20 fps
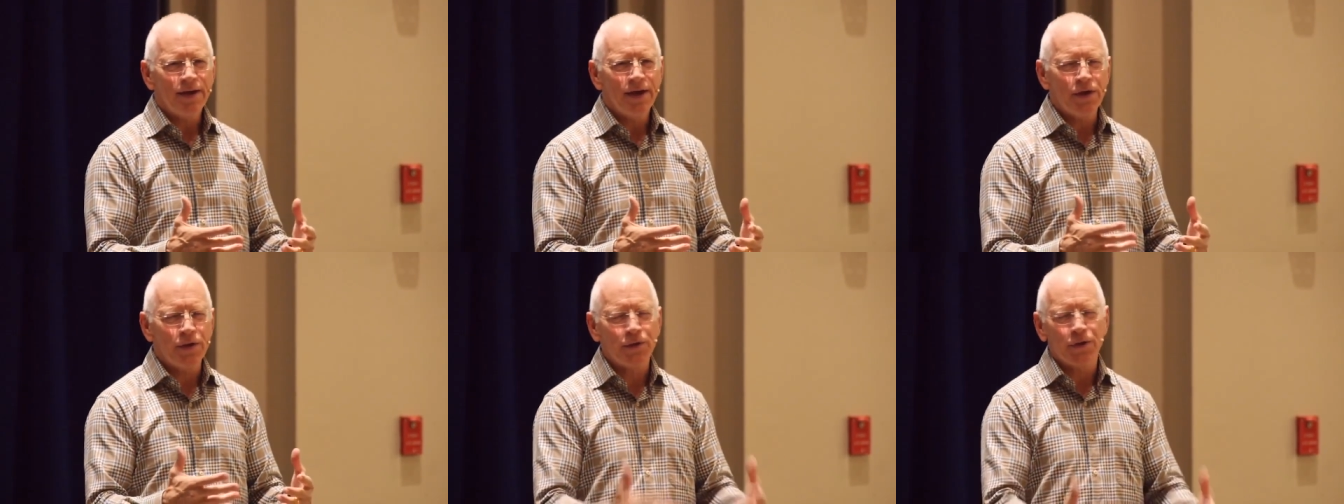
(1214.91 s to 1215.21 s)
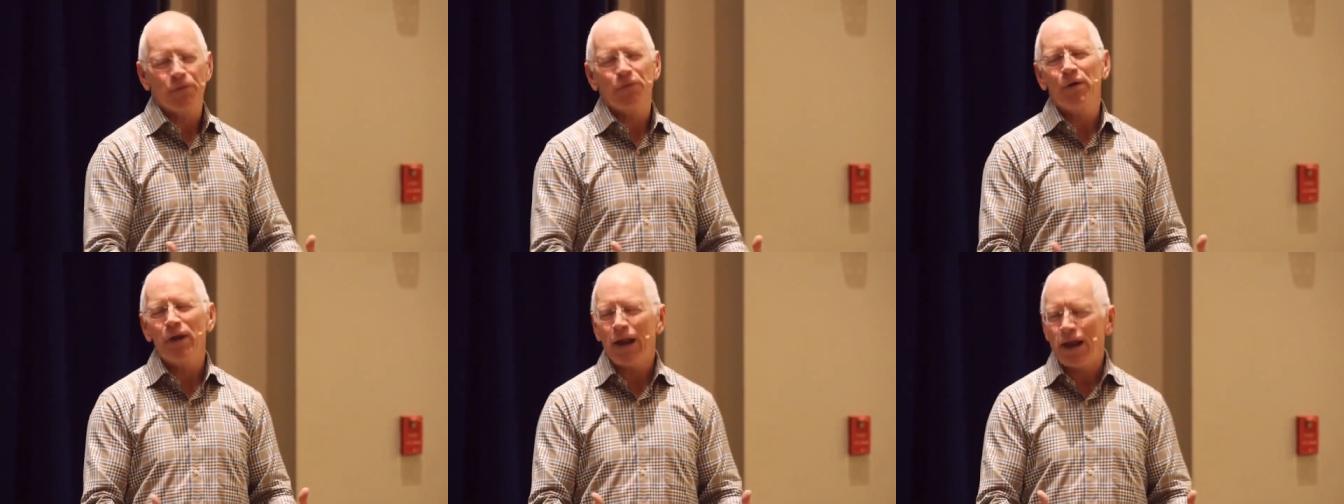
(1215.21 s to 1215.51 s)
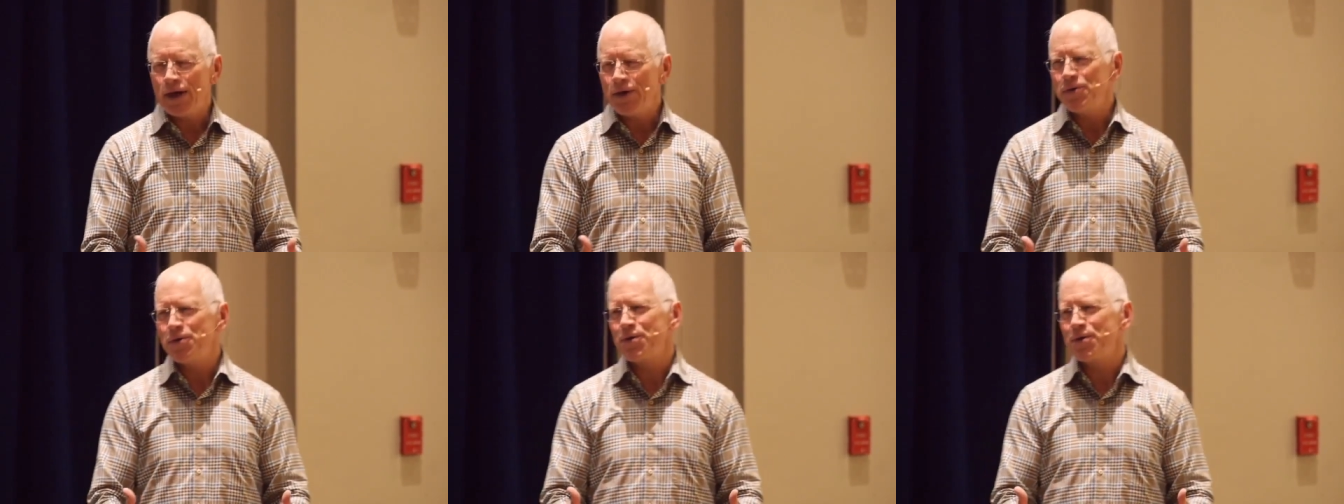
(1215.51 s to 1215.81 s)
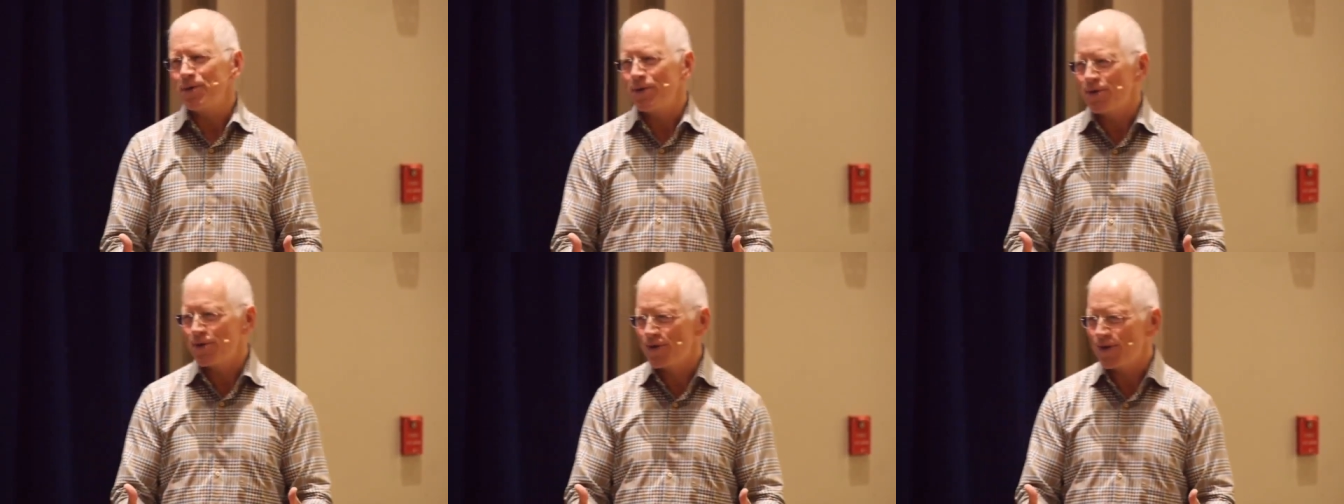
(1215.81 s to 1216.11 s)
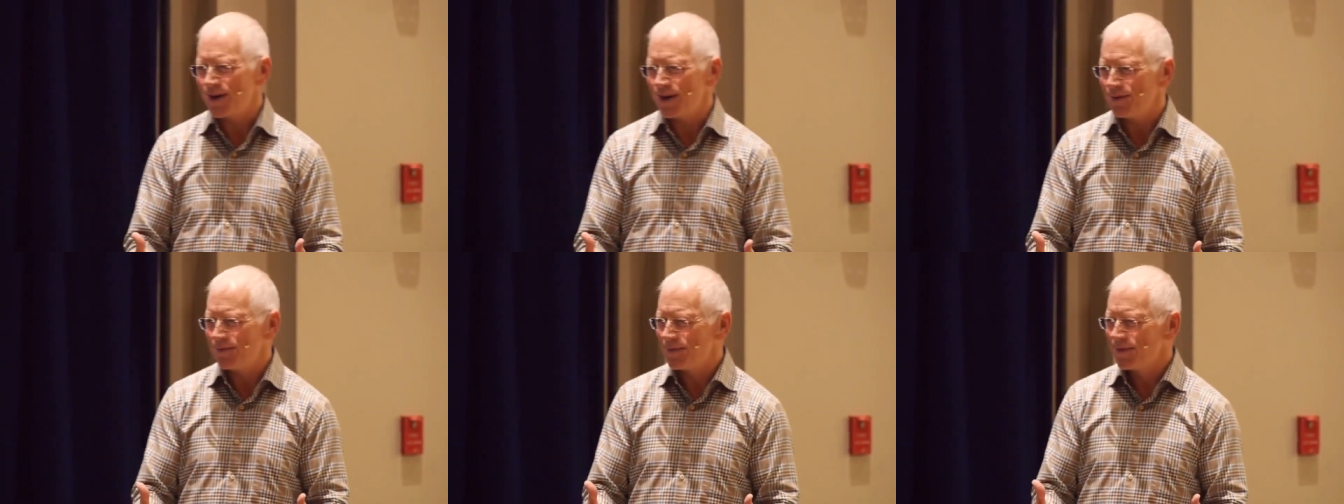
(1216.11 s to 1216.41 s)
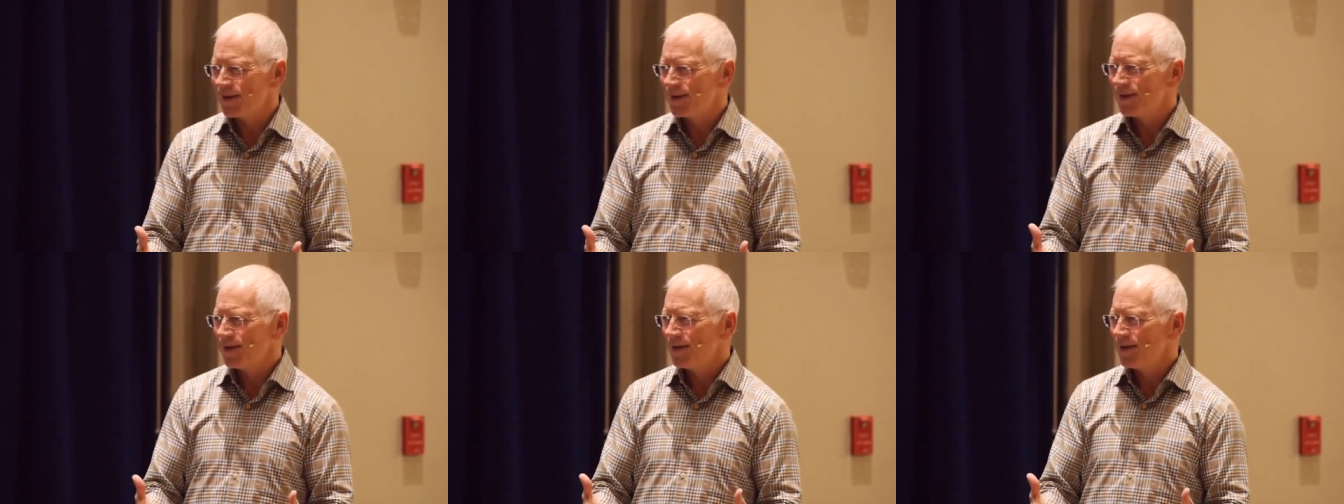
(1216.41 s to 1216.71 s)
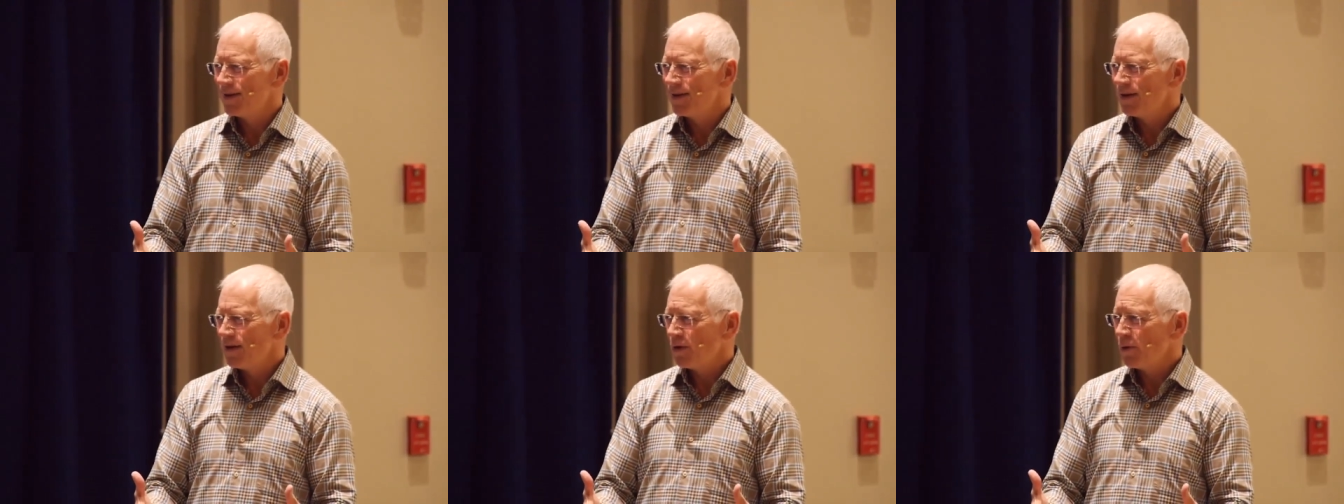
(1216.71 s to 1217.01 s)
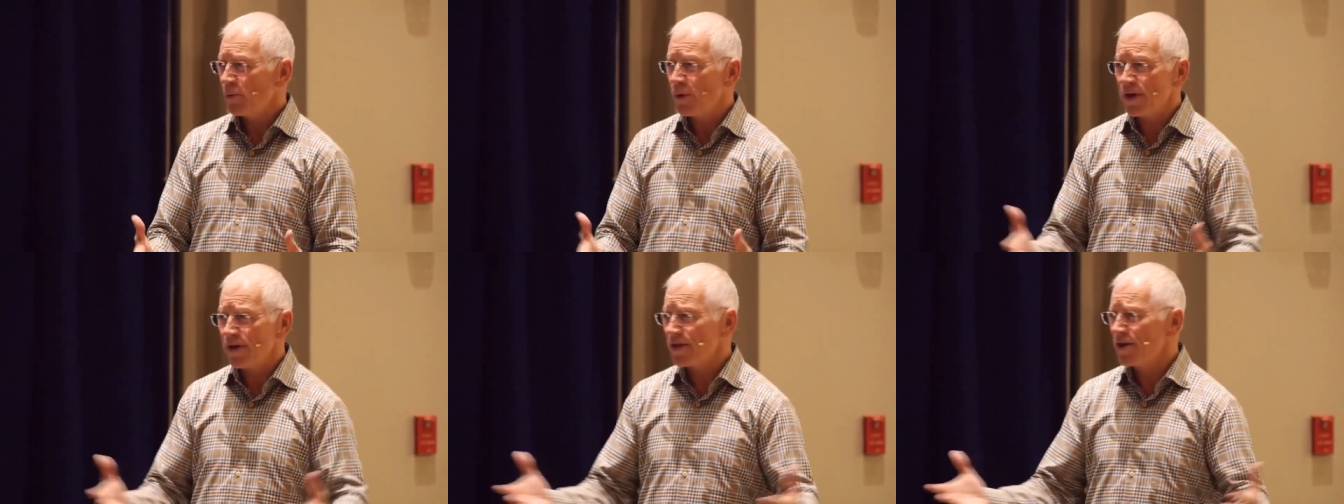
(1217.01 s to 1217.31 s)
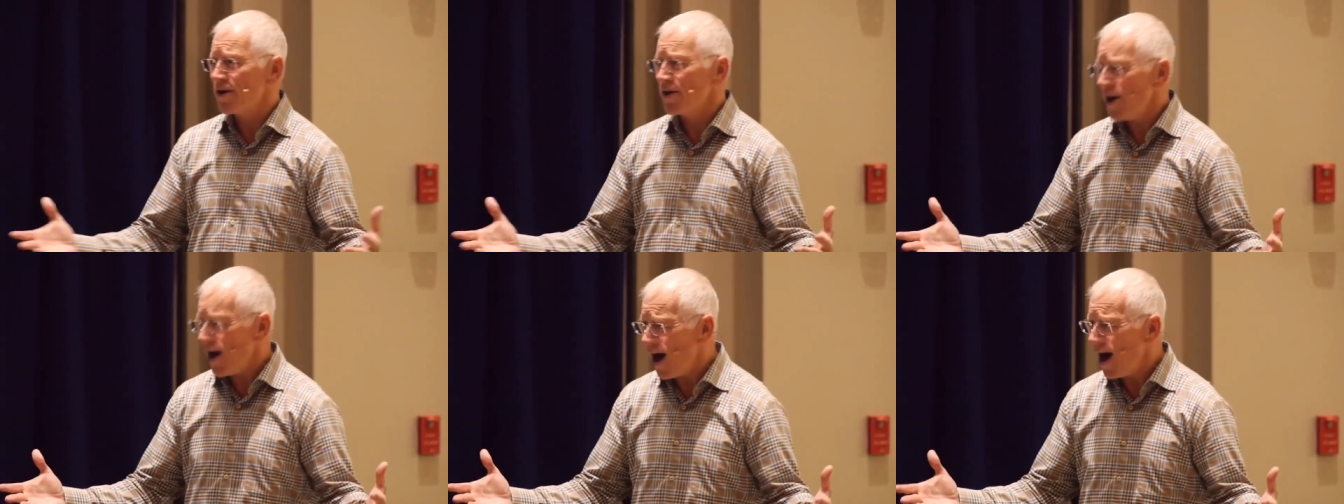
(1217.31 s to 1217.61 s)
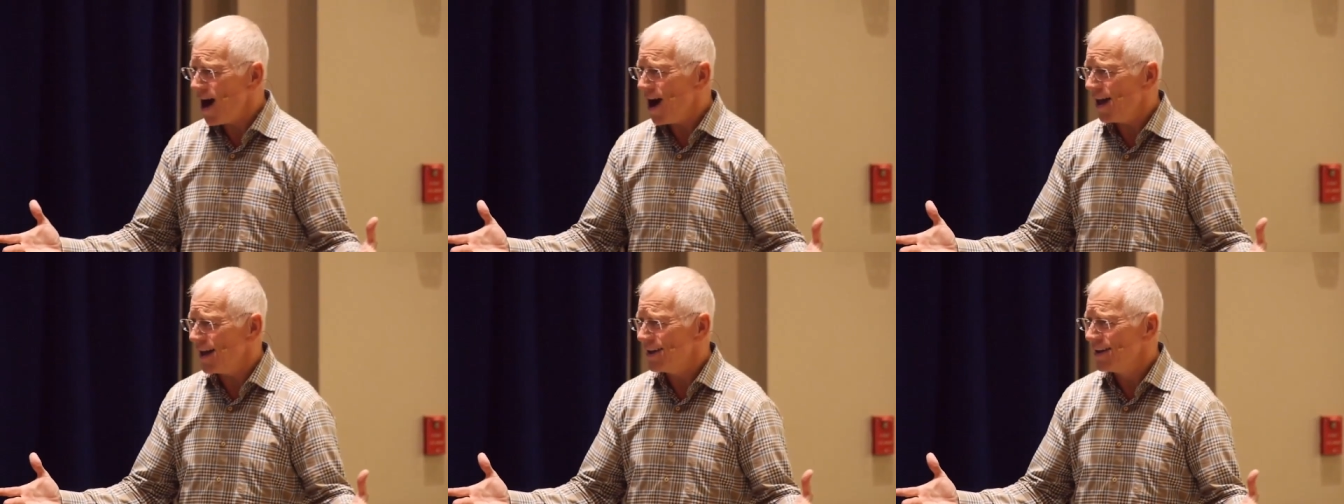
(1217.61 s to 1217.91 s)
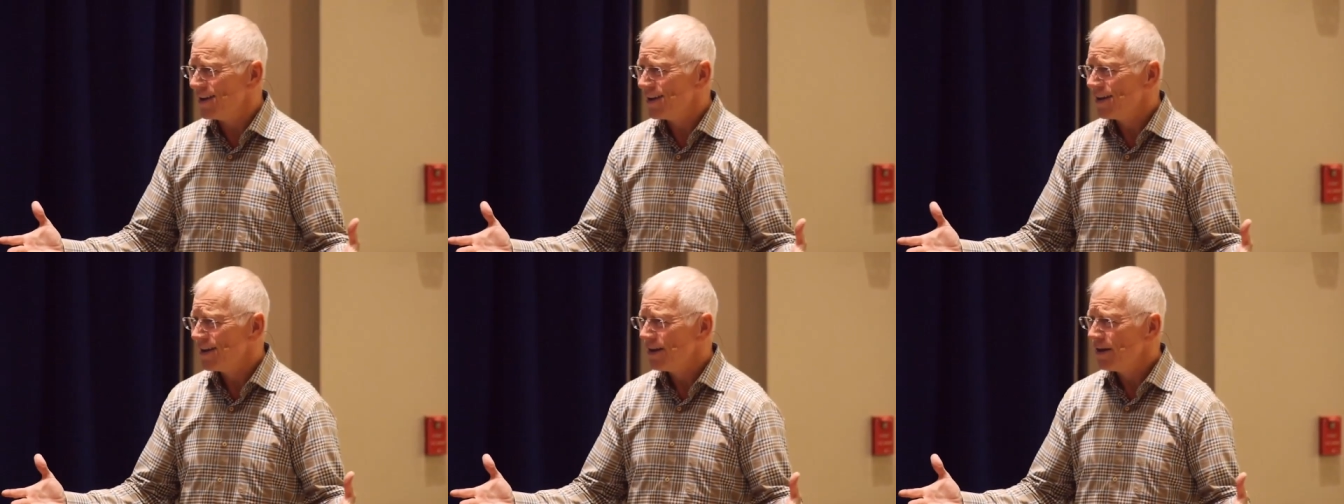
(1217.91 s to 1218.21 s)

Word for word: is a relationship with God